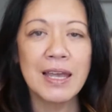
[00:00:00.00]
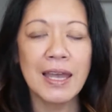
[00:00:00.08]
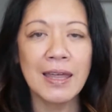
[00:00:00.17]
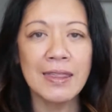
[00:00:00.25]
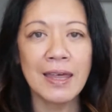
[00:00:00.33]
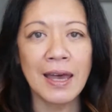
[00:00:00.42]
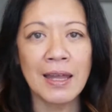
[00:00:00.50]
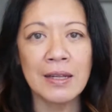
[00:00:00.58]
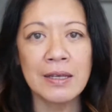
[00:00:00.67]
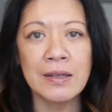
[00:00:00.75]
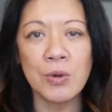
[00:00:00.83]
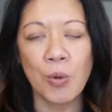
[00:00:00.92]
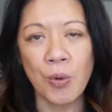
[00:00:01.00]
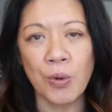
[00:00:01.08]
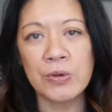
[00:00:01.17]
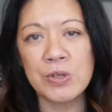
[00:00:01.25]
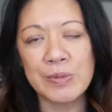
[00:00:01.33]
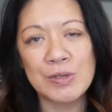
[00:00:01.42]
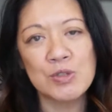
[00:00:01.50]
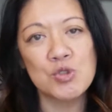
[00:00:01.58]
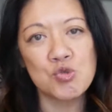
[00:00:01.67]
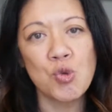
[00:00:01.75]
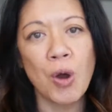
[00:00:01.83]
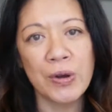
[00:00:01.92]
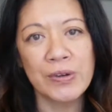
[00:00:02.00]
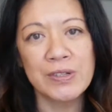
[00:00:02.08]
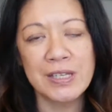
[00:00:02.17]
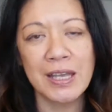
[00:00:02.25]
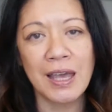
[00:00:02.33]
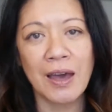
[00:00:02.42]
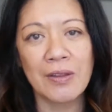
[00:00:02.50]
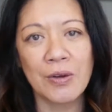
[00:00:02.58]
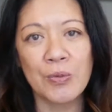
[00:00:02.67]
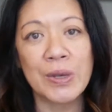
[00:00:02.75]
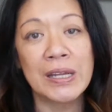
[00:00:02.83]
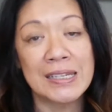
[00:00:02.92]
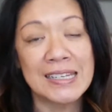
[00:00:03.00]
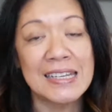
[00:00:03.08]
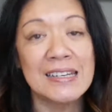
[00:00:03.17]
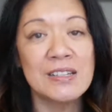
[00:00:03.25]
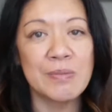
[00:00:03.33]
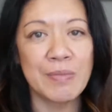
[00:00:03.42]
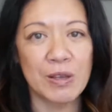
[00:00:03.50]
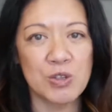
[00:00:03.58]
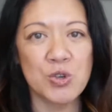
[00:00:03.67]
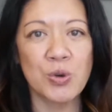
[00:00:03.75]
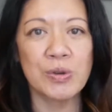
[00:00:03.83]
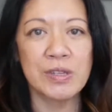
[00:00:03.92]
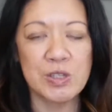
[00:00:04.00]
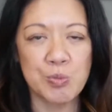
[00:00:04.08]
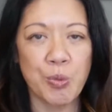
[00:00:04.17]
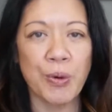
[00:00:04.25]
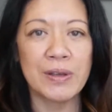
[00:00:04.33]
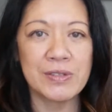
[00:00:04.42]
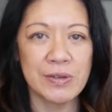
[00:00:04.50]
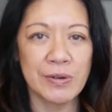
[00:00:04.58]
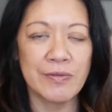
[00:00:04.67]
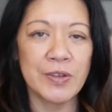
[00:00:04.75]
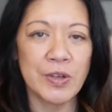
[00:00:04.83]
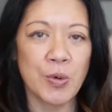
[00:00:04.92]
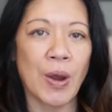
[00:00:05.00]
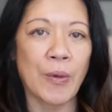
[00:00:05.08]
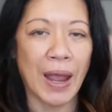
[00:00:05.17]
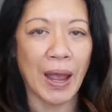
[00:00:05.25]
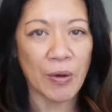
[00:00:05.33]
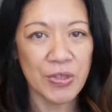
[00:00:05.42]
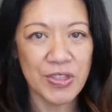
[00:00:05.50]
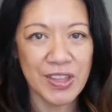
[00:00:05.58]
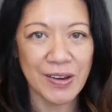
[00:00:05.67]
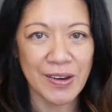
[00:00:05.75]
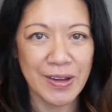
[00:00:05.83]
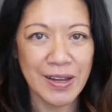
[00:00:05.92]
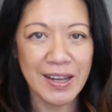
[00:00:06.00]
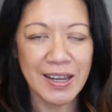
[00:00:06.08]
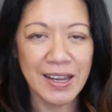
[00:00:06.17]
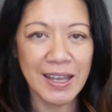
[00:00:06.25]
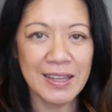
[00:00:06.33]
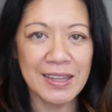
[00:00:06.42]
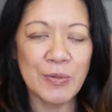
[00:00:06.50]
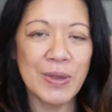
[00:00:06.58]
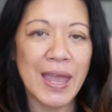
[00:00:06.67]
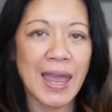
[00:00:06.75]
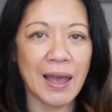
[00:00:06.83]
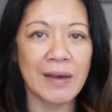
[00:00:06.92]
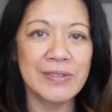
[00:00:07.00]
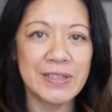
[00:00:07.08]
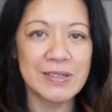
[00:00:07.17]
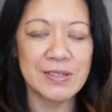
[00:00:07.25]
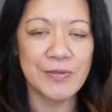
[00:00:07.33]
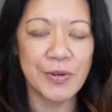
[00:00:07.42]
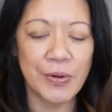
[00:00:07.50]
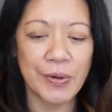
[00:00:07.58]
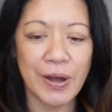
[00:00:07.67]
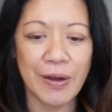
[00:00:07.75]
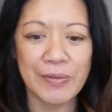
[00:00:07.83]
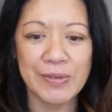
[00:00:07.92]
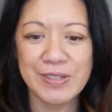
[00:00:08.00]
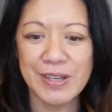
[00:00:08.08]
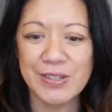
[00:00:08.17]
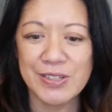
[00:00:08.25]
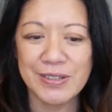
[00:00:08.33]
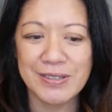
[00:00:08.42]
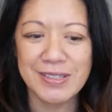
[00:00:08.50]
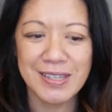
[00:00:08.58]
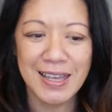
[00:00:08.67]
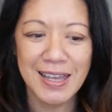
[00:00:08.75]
And that in order to be stronger together, we need to make sure these points of view are out there and that we have these difficult conversations.